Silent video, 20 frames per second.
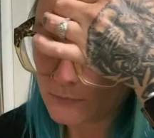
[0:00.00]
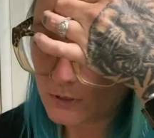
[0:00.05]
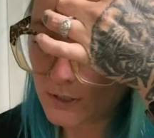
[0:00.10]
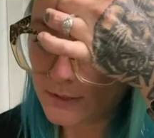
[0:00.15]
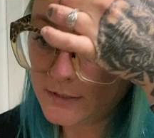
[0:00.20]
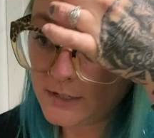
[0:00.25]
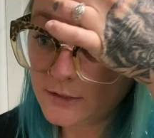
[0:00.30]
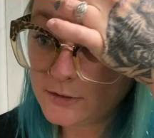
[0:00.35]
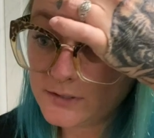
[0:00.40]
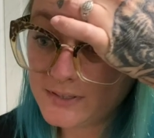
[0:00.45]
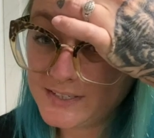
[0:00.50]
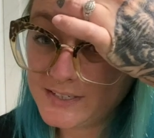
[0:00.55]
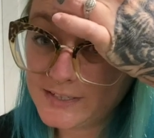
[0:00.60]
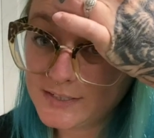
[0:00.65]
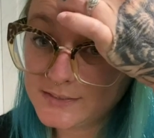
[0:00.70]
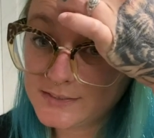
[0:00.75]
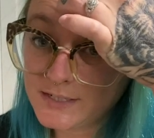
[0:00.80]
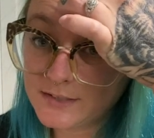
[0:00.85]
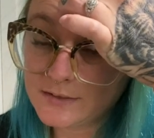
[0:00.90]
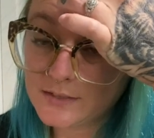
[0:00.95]
Another thing
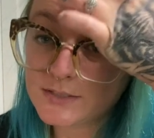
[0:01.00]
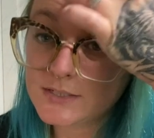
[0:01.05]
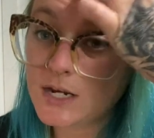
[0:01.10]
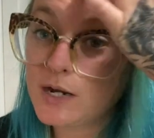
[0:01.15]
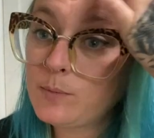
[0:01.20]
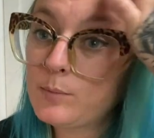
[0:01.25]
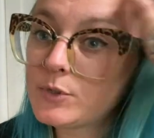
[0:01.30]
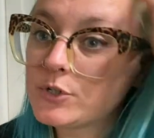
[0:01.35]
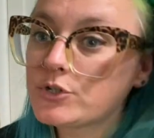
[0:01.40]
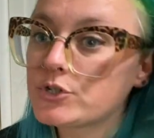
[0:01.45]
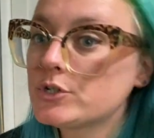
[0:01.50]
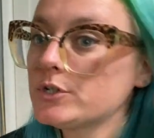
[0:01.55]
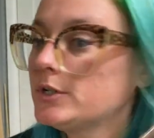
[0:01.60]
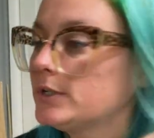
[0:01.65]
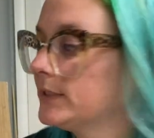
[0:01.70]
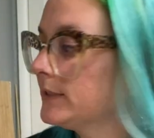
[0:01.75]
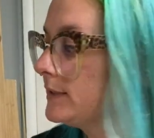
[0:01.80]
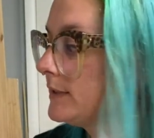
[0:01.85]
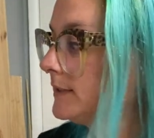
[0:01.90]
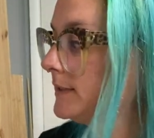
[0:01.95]
is that the temperature
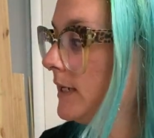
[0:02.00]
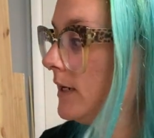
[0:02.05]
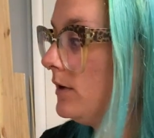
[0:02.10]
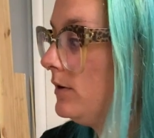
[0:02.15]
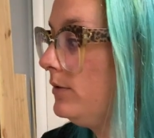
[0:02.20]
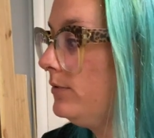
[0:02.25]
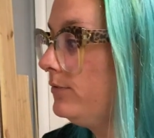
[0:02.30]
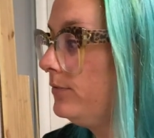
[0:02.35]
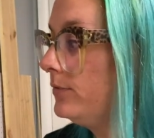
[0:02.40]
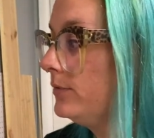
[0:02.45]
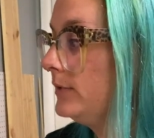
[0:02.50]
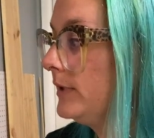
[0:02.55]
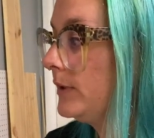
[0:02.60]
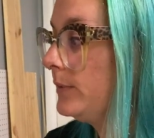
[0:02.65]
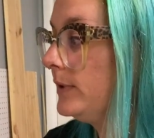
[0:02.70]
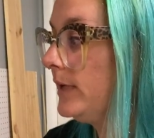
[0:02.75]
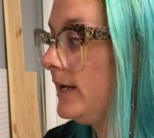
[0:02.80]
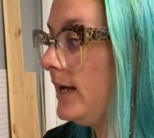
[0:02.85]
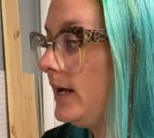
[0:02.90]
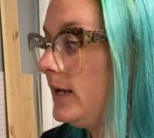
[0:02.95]
itself, like
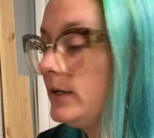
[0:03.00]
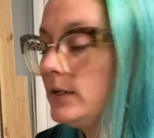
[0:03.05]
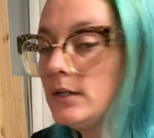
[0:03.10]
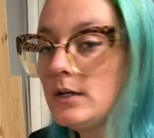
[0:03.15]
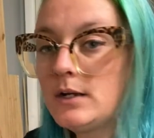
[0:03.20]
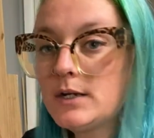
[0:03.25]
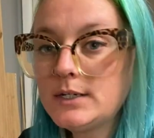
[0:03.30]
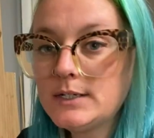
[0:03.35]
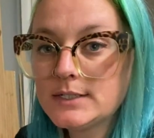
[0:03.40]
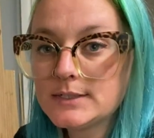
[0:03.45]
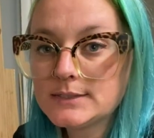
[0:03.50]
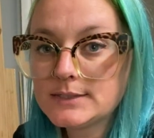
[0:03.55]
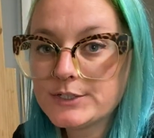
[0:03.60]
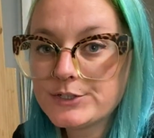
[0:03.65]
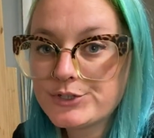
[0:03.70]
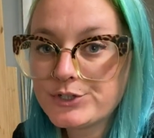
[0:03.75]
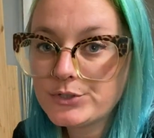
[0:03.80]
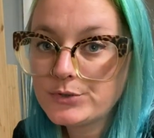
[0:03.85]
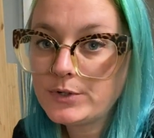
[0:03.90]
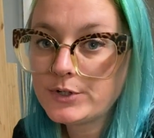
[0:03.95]
when I had it on and it
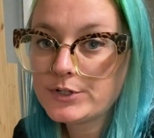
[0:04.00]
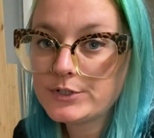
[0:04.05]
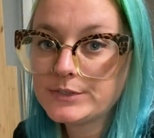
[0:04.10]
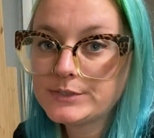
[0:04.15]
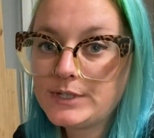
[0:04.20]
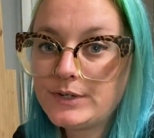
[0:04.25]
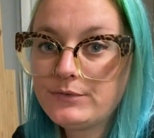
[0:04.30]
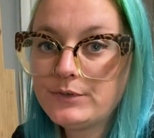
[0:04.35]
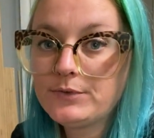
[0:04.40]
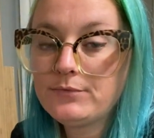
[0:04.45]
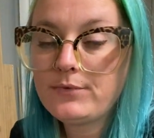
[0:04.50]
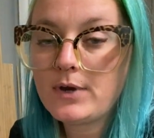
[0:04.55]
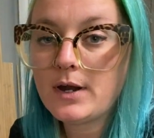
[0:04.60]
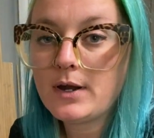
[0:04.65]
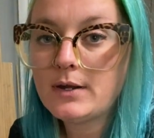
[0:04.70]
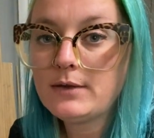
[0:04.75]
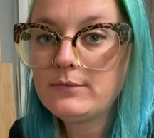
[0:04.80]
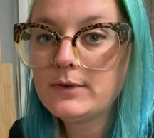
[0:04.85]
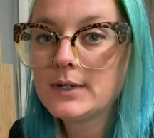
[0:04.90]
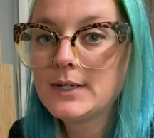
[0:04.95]
said
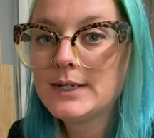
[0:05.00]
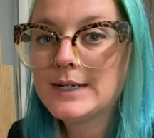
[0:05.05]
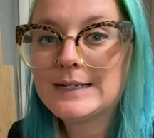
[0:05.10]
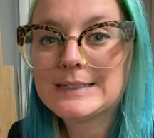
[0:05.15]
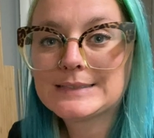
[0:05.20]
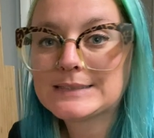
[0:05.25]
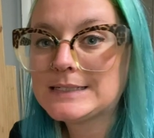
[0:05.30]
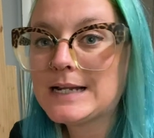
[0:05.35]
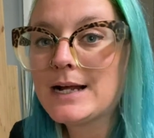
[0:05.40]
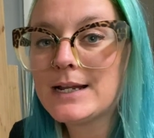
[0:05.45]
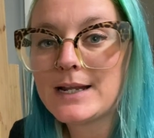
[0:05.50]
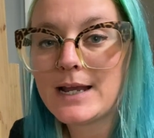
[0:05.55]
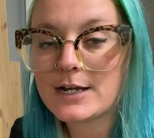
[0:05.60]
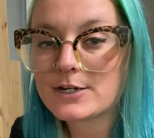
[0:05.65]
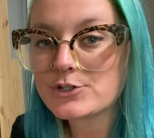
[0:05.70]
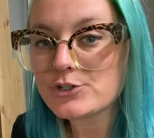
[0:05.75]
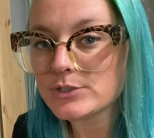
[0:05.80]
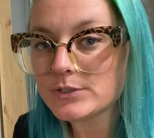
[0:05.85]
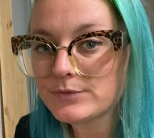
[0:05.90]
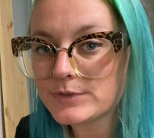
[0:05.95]
275, it's not
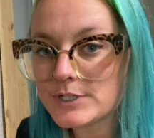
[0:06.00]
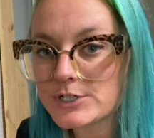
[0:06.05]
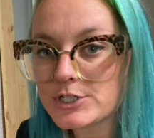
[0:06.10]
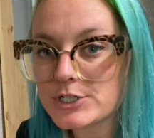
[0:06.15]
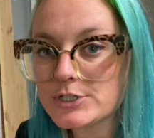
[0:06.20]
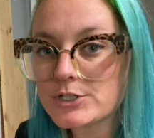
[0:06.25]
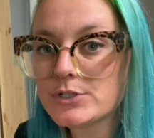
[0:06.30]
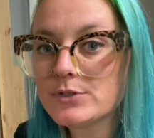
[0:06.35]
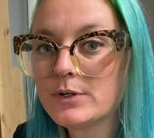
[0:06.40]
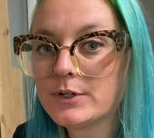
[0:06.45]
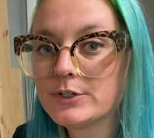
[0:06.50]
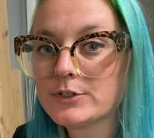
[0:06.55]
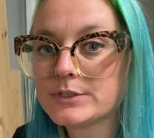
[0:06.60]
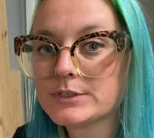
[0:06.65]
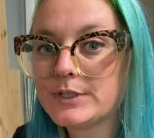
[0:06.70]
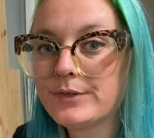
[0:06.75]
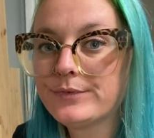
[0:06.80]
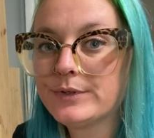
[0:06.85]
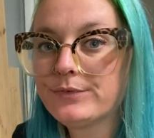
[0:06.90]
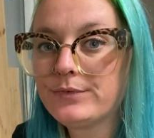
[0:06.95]
actually reaching
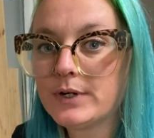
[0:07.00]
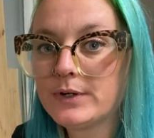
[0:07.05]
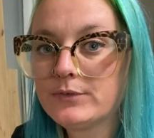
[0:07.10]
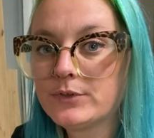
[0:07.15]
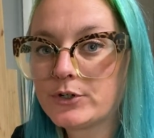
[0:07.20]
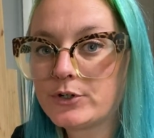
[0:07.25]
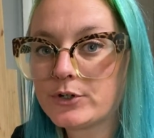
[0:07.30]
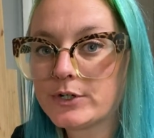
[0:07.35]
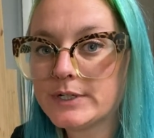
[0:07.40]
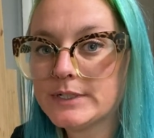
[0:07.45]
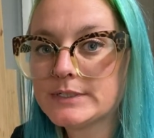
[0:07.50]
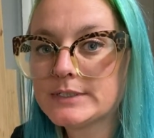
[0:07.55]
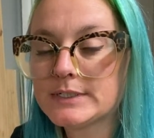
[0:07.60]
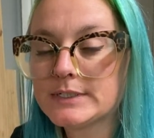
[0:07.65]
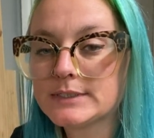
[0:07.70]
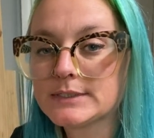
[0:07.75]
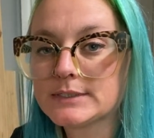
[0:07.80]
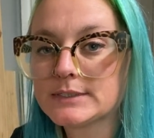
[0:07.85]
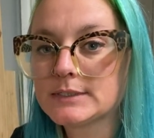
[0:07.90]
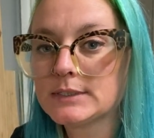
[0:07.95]
275 degrees.
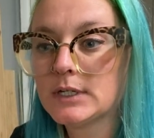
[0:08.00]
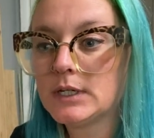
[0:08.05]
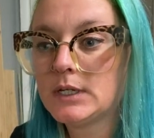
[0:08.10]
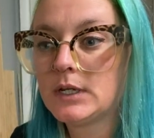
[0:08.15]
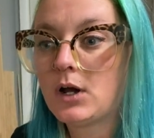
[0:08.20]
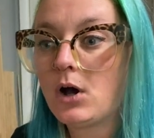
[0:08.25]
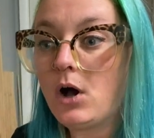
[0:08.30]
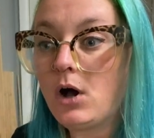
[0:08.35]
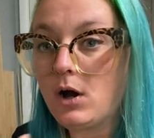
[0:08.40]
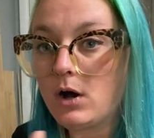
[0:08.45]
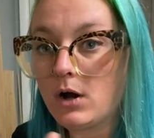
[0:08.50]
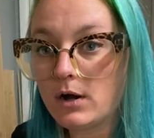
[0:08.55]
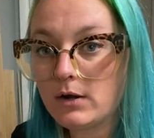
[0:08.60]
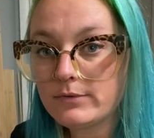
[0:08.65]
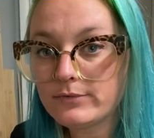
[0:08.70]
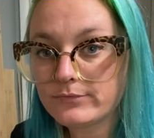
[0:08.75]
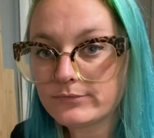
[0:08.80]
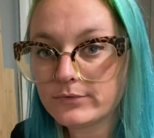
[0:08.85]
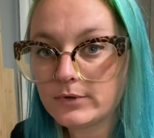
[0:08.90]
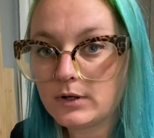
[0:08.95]
It's
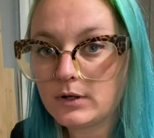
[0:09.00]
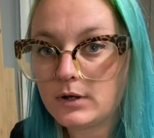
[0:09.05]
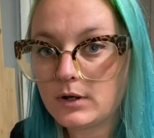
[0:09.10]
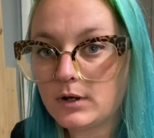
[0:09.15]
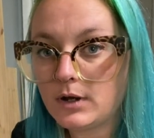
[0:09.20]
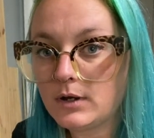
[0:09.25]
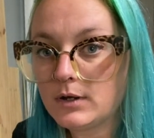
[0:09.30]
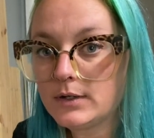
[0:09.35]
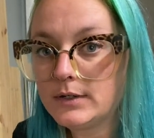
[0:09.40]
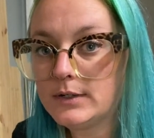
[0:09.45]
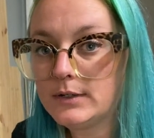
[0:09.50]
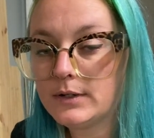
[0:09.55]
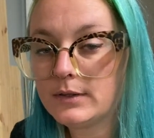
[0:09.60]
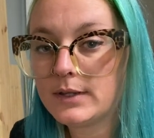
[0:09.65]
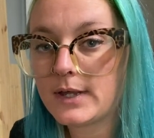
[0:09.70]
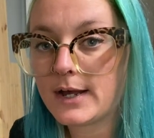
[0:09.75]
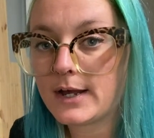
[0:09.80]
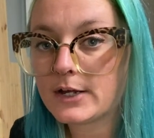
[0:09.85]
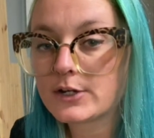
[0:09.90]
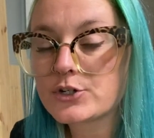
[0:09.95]
off on
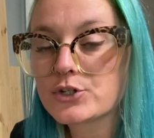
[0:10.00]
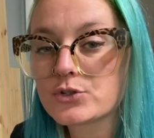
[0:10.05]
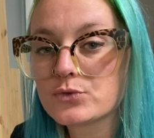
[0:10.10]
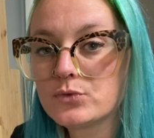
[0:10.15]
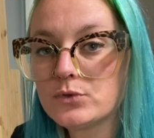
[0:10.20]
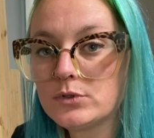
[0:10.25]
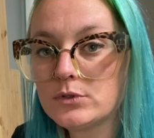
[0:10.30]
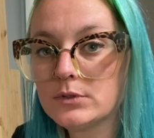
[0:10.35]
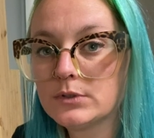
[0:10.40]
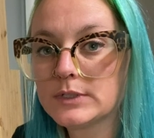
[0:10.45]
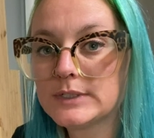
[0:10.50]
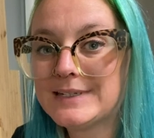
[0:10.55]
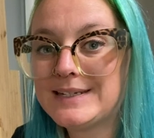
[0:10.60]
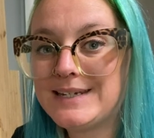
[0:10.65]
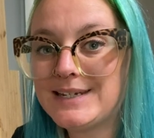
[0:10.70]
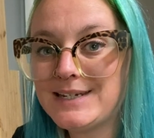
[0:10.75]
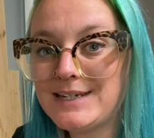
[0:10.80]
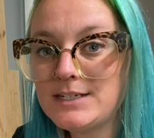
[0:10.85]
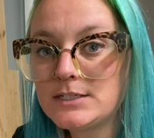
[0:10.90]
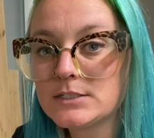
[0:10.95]
the actual
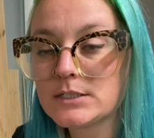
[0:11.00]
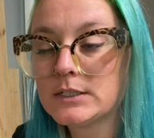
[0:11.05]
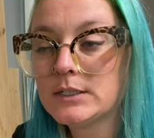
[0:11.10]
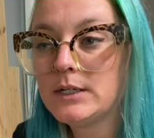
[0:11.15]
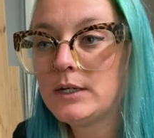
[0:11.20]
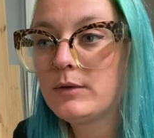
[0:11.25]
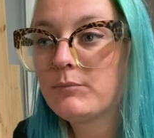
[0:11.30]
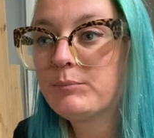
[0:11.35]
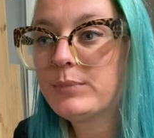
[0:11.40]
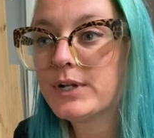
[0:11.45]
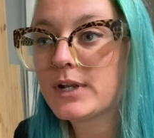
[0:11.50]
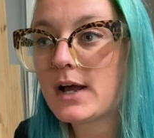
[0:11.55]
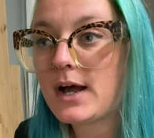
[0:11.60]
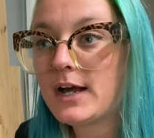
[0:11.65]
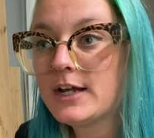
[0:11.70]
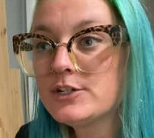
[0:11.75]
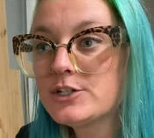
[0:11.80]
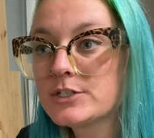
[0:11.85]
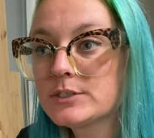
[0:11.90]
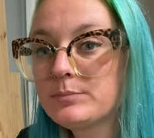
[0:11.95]
heat, but
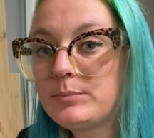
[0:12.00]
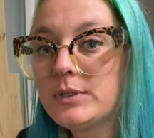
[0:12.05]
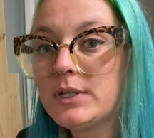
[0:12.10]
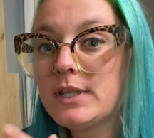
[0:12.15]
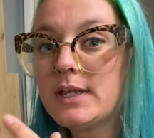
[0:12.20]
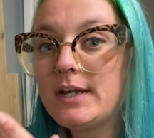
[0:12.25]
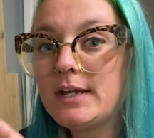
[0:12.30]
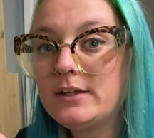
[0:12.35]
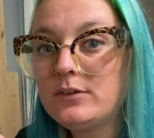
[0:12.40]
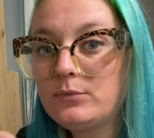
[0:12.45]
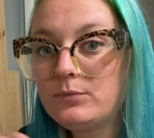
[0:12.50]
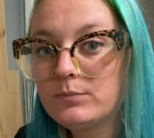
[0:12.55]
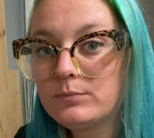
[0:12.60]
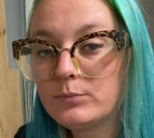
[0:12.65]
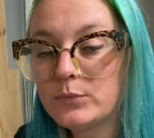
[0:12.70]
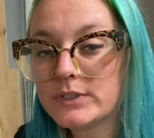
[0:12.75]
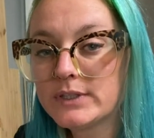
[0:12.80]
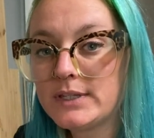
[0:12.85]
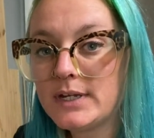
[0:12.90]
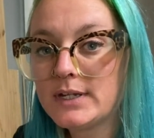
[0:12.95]
I just played
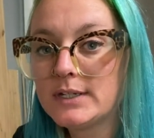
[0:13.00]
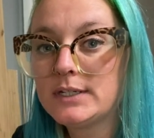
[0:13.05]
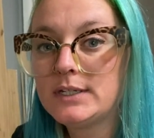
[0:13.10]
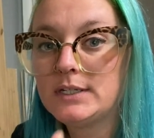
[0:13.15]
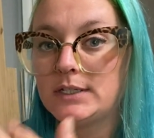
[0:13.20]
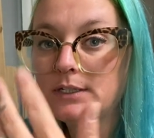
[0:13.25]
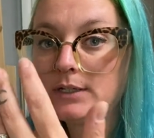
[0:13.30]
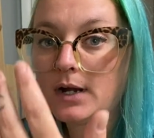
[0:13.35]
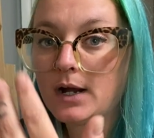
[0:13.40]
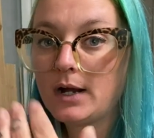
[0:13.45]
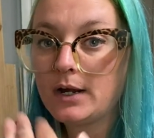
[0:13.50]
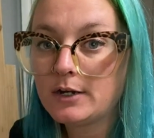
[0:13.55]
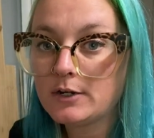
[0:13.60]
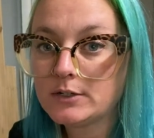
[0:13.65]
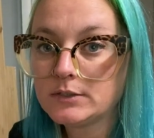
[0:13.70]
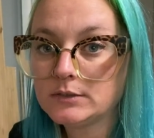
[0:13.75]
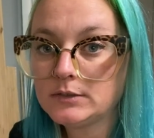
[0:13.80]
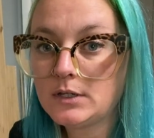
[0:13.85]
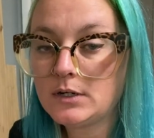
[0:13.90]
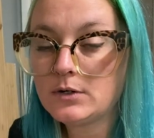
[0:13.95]
with that heat higher
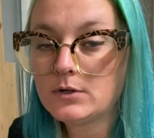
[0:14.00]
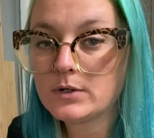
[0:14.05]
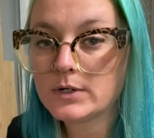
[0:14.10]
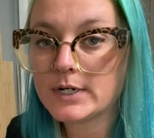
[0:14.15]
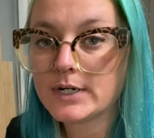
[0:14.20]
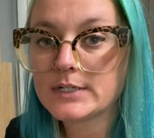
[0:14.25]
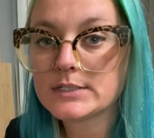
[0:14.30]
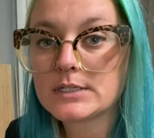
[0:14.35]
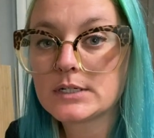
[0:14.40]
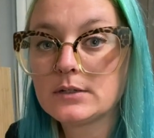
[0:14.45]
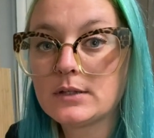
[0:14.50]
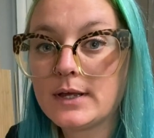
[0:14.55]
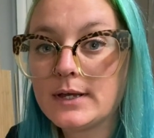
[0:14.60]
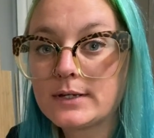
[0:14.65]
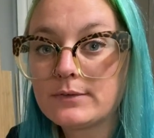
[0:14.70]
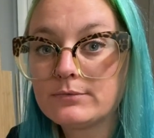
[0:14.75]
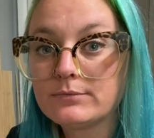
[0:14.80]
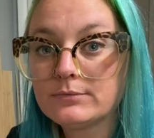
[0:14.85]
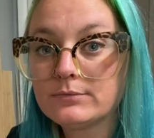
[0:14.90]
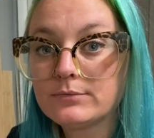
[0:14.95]
and lower until
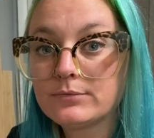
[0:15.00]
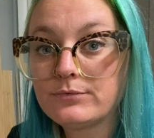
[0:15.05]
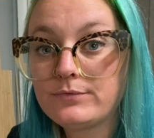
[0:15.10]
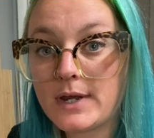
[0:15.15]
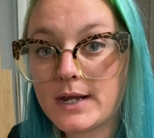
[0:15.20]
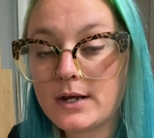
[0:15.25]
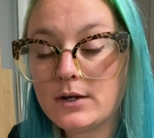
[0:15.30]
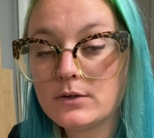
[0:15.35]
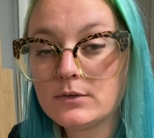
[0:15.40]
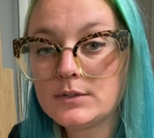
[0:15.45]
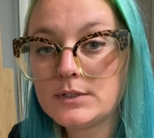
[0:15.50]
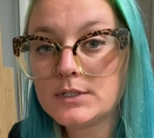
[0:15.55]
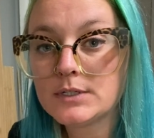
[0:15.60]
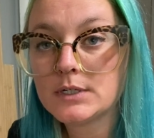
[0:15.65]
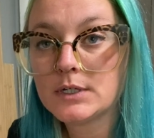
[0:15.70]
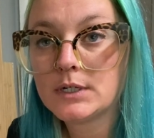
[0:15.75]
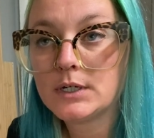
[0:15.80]
I found